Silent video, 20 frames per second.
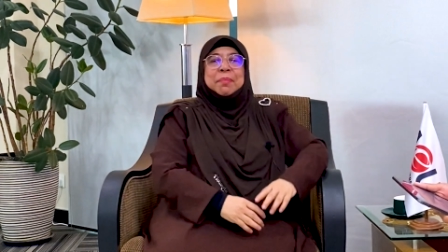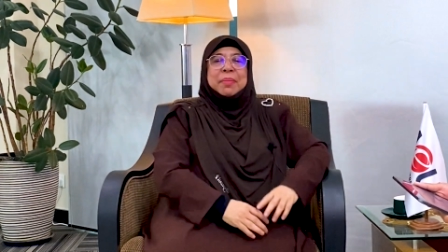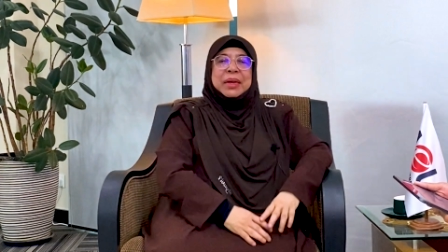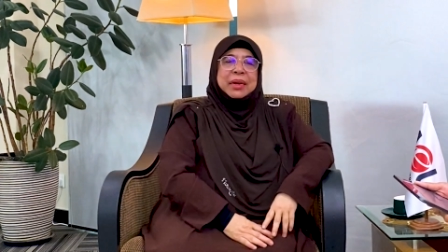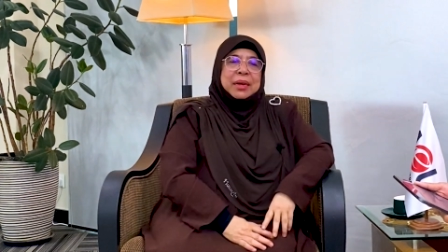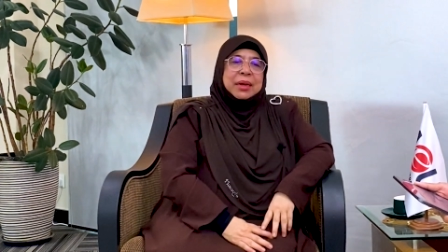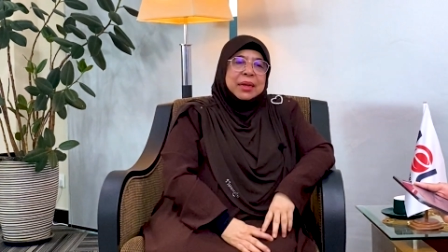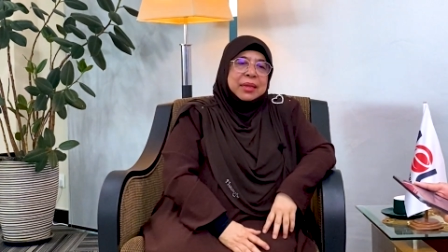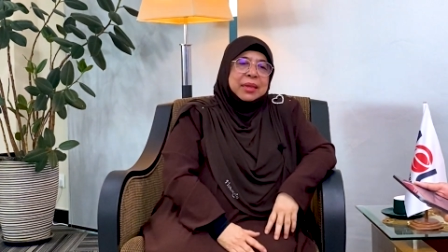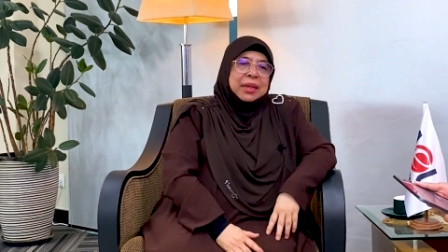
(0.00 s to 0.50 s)

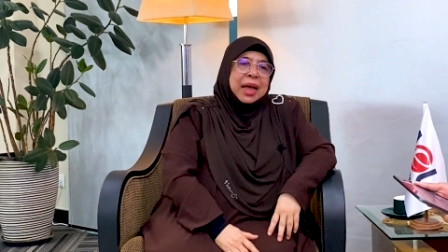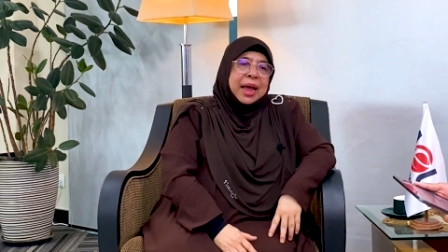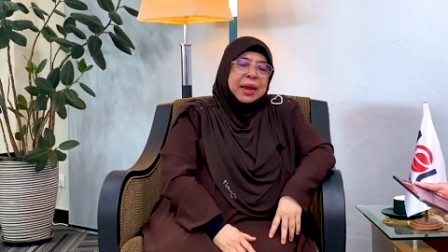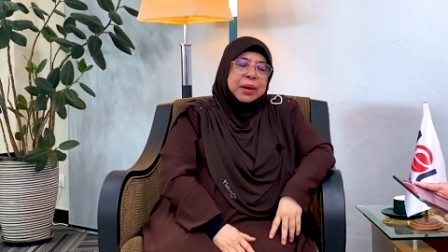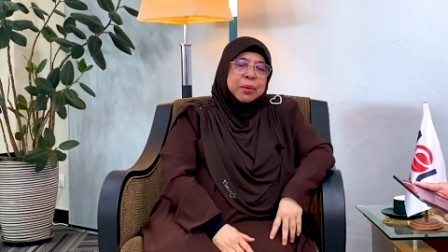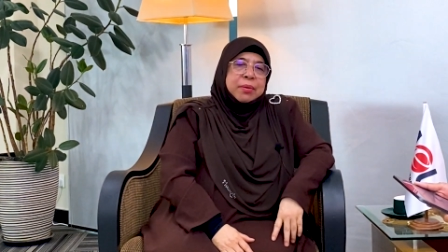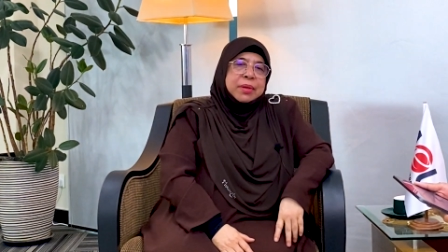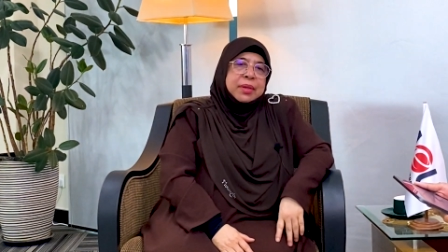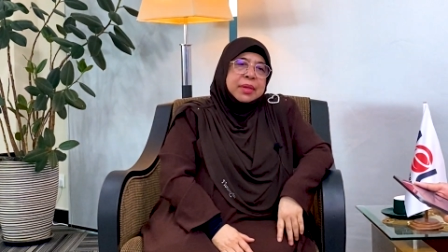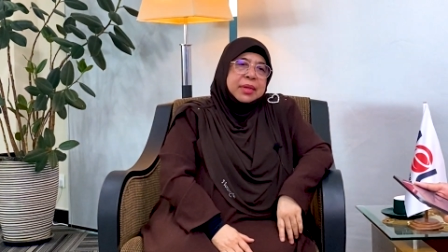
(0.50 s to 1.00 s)
because I
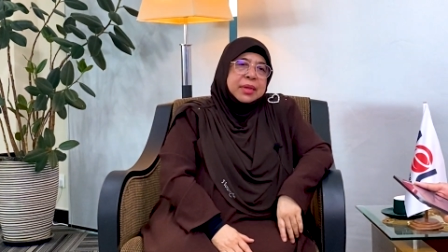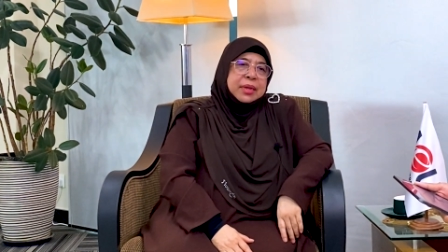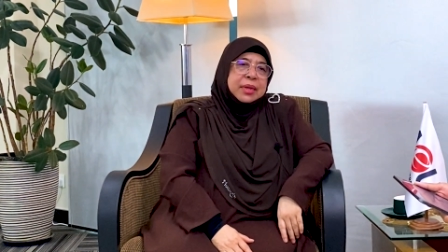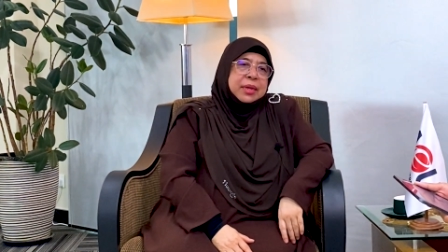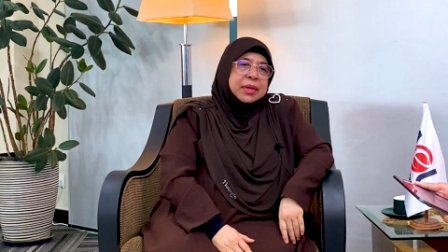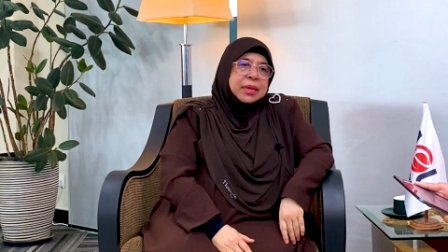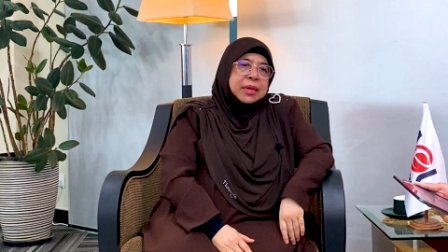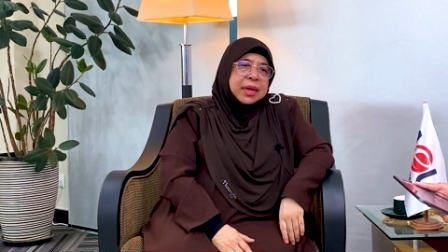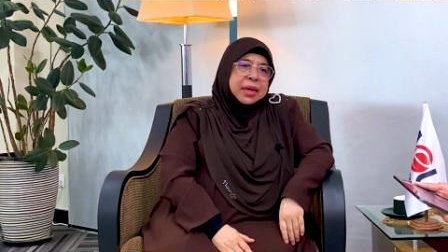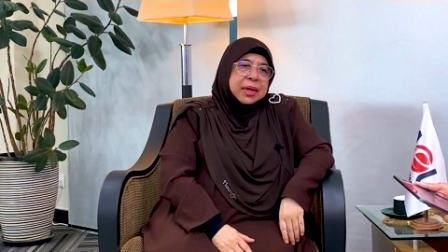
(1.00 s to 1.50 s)
don't
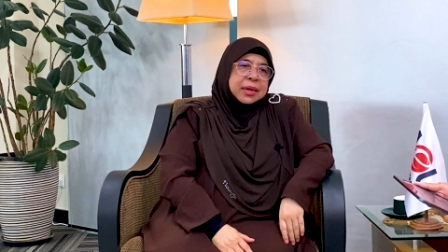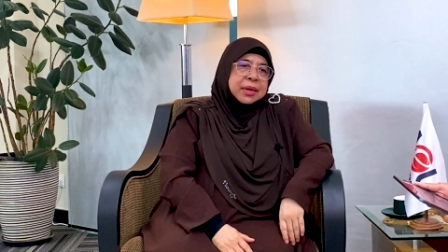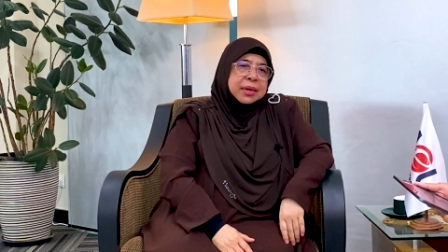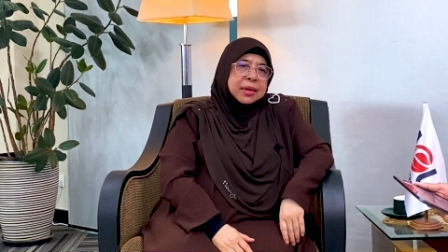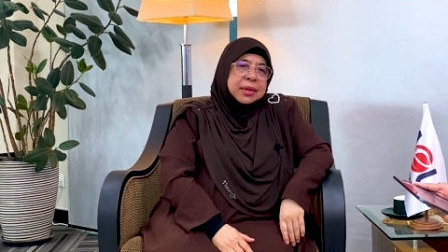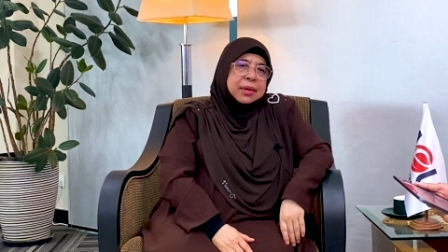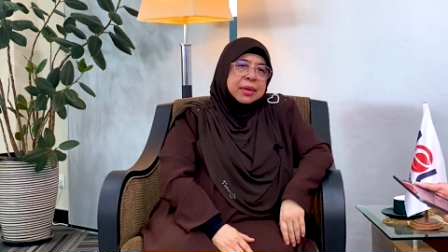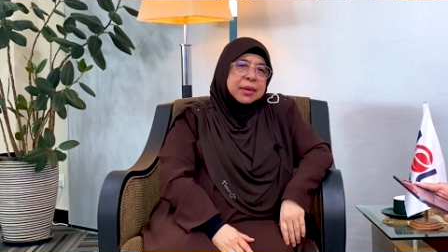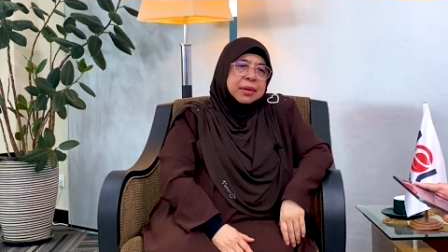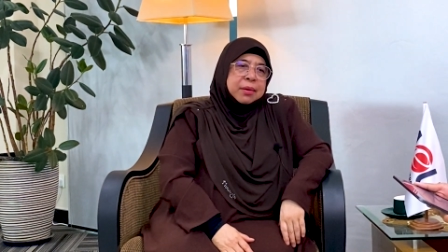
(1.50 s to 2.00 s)
see
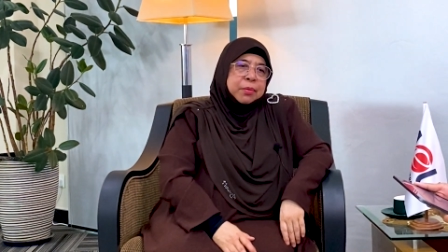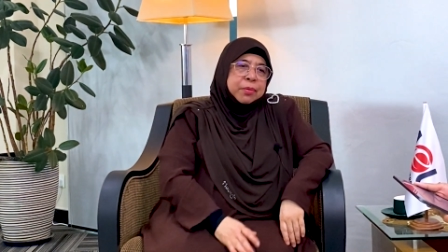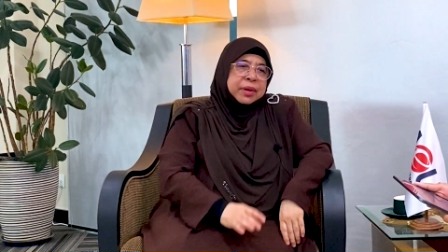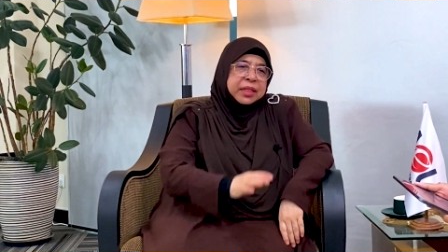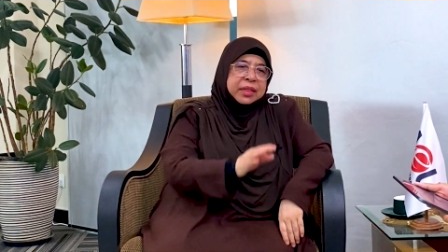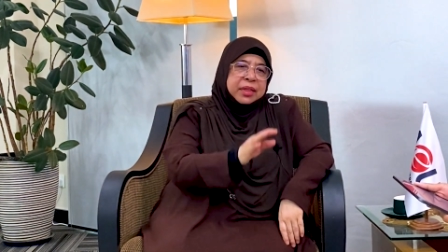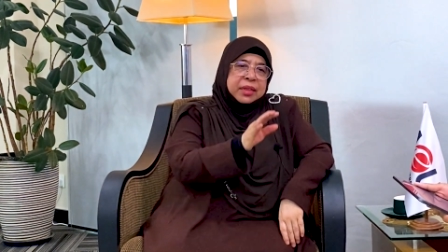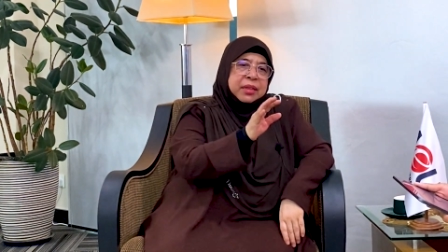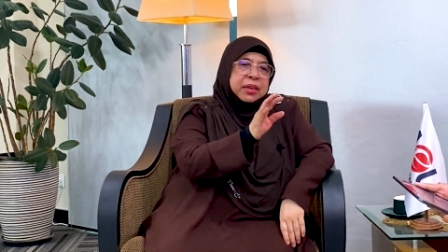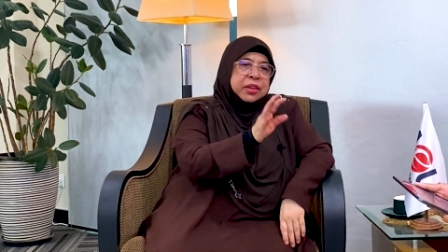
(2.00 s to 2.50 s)

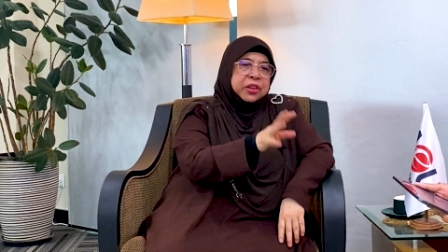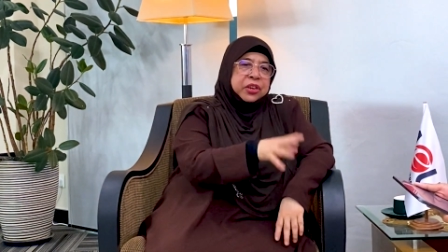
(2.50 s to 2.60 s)
whether it's a